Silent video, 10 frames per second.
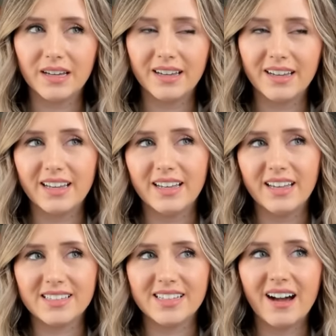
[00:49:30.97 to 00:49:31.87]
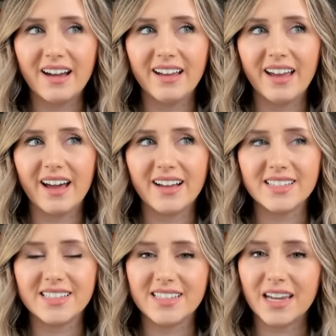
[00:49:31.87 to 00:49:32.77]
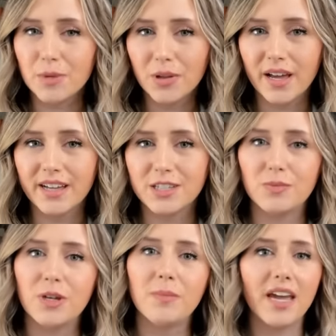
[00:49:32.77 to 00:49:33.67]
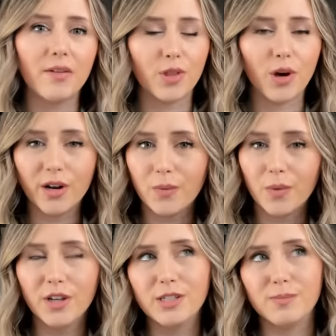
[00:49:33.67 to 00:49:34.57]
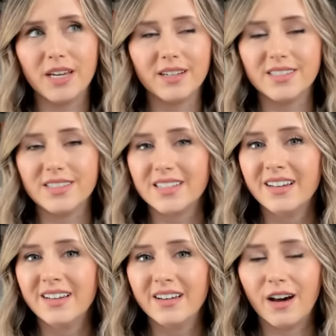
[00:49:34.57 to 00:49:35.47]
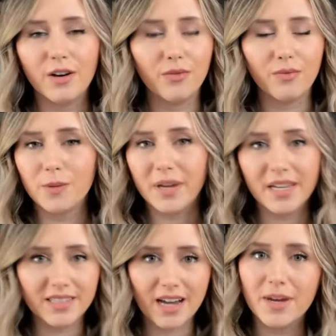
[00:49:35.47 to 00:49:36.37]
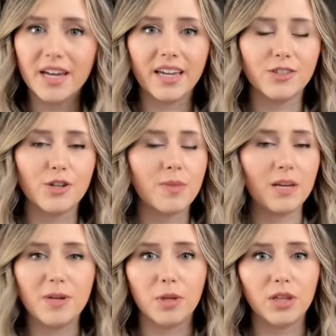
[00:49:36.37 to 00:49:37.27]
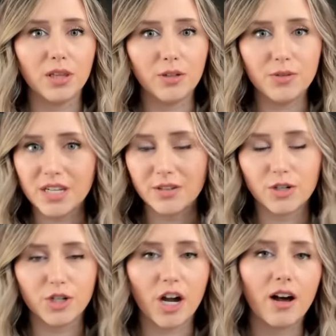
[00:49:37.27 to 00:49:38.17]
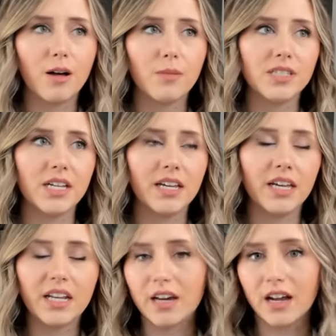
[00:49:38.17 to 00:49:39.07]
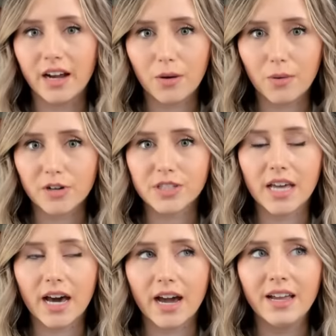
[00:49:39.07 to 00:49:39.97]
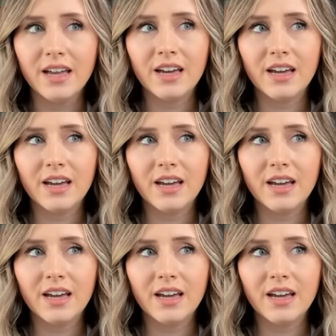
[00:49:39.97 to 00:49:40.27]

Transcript: uh, it's not as stable as we may have thought it was because of the pandemic and so many people losing their jobs and getting cut hours that